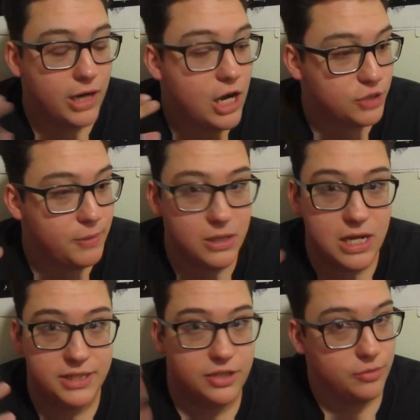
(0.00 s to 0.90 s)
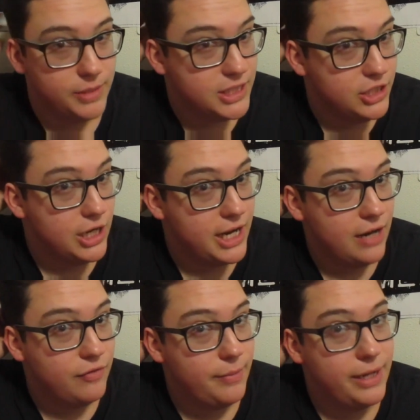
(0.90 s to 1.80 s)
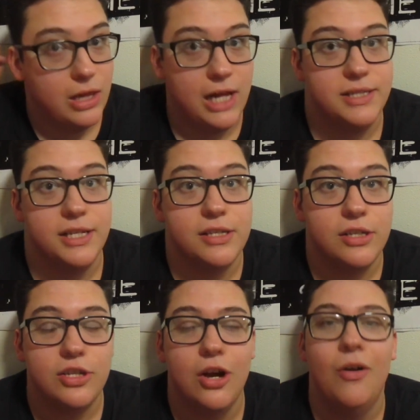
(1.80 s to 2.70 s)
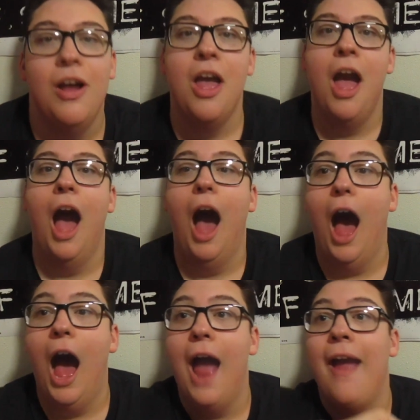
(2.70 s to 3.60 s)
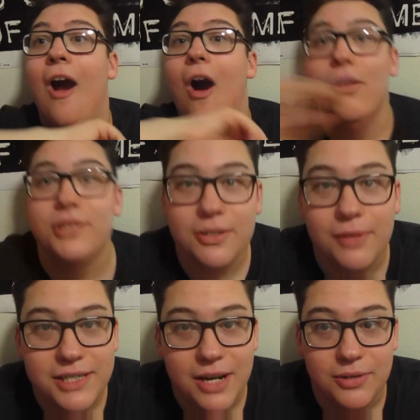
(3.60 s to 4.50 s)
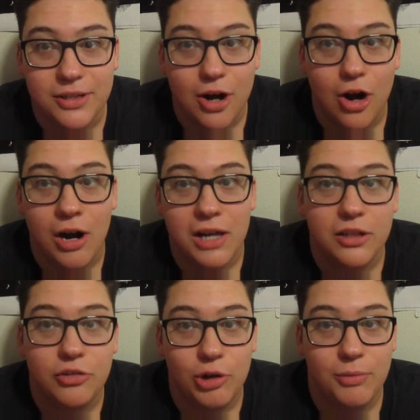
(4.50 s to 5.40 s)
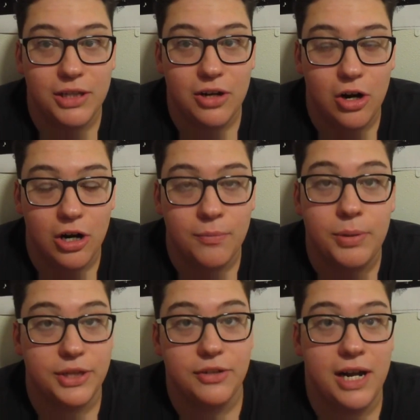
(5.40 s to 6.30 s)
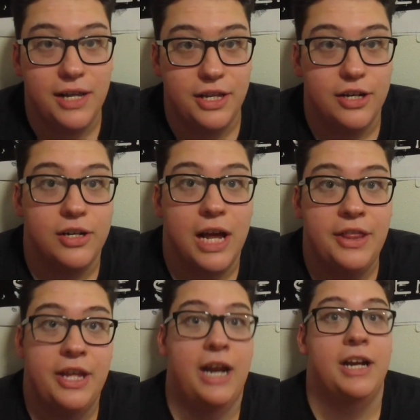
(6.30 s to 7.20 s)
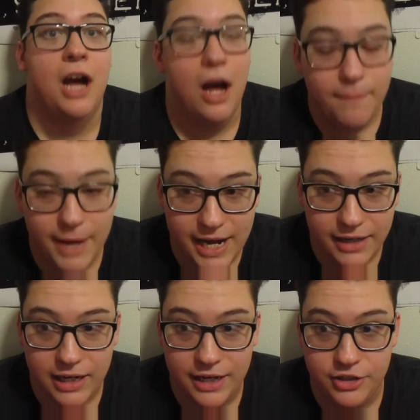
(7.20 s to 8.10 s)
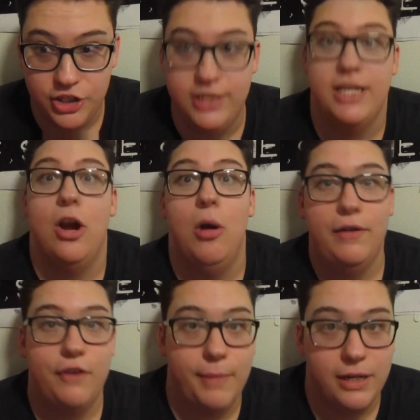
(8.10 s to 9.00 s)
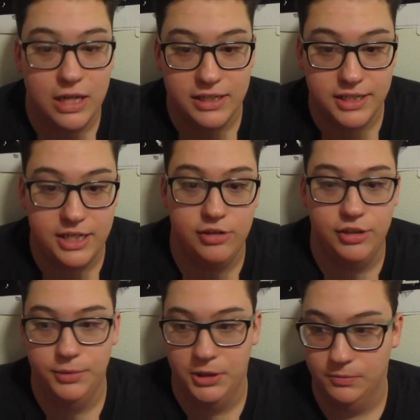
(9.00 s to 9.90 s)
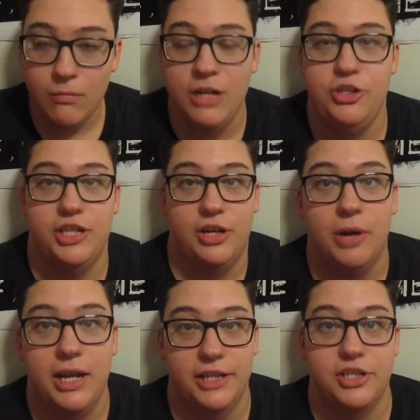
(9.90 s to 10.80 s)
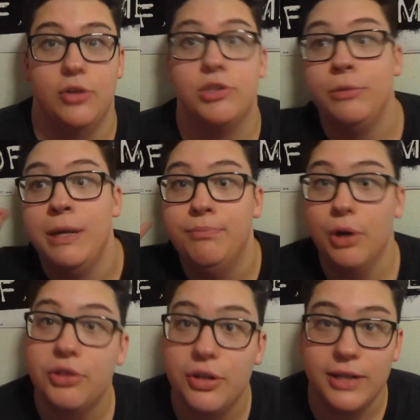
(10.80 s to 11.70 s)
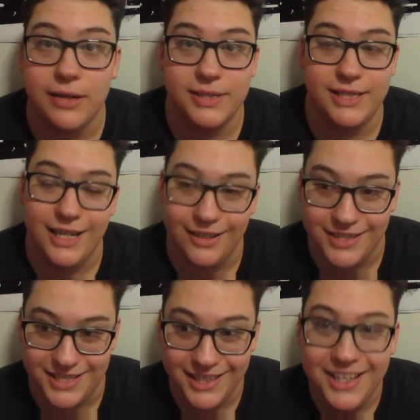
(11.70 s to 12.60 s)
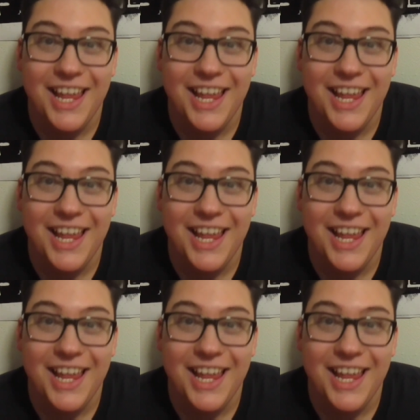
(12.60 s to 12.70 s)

gosh, my glasses are missing. I can't find my glasses. So I also run down to the car. I look for them in the car, but they're not in there. And then I come back and she's like, oh, I found my glasses here in the room. And she's like, okay, let's go. So we both go downstairs